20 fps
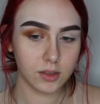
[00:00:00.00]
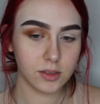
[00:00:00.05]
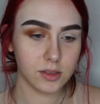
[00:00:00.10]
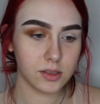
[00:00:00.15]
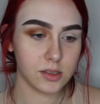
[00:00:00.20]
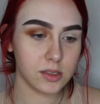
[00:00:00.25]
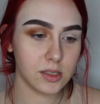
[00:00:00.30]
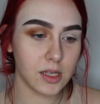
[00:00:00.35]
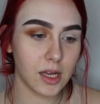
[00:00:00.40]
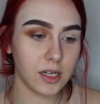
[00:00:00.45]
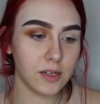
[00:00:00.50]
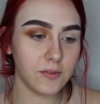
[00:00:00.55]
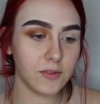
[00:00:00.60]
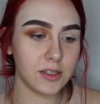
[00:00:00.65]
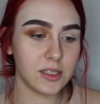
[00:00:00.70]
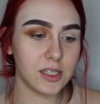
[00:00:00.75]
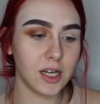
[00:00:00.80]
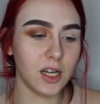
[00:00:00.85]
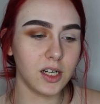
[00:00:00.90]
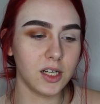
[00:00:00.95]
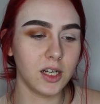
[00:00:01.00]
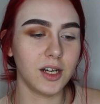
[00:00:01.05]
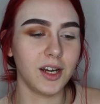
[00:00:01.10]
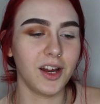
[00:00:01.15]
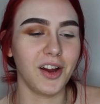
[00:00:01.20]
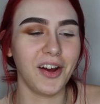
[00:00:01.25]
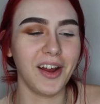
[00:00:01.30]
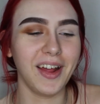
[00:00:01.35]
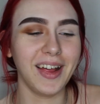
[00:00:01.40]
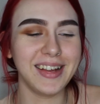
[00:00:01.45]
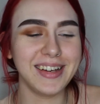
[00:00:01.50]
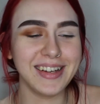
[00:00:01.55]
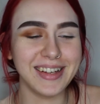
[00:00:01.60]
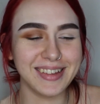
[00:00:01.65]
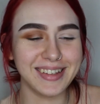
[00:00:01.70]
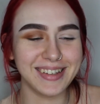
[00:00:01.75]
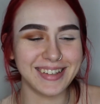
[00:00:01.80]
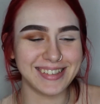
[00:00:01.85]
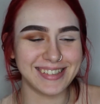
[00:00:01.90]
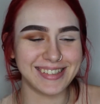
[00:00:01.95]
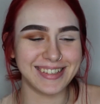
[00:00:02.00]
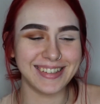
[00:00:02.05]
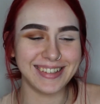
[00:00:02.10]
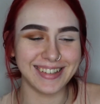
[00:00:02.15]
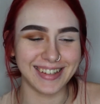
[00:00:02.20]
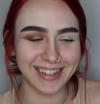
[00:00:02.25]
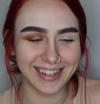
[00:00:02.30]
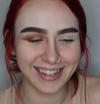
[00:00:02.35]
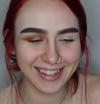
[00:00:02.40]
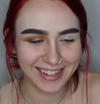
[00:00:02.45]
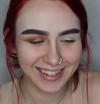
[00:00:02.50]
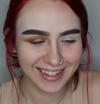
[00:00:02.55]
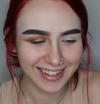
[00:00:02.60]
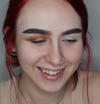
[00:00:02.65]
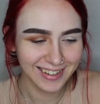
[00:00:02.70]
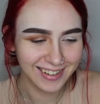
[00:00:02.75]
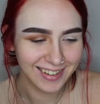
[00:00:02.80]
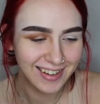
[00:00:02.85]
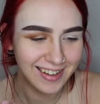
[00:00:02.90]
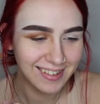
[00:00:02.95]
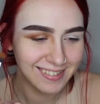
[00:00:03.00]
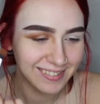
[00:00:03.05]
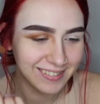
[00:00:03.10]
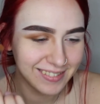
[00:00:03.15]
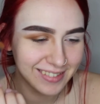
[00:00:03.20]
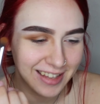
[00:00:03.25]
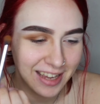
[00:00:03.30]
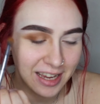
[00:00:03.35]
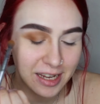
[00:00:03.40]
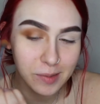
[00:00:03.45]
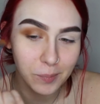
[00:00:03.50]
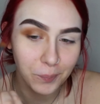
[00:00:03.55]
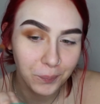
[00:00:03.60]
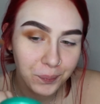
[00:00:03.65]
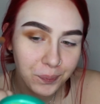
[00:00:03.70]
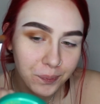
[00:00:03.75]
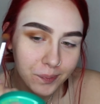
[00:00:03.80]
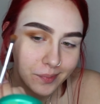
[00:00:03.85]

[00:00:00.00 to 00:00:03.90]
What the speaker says: This is not even done and it already looks good. Damn.